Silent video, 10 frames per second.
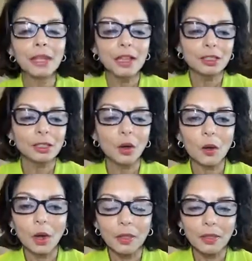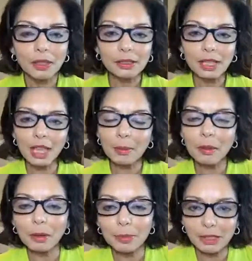So this came
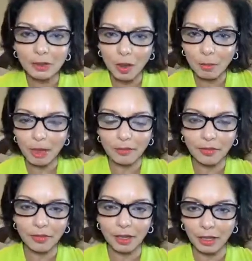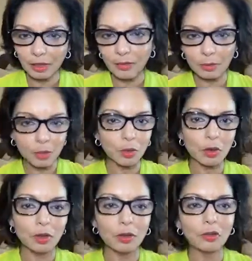up because on my flight from
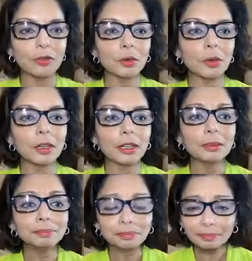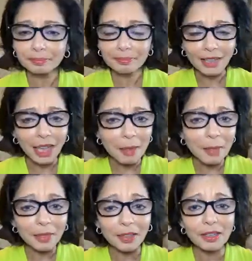Toronto to Florida, I
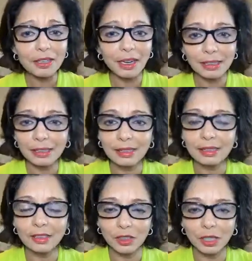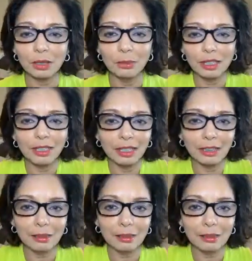met the nicest gentleman. He had the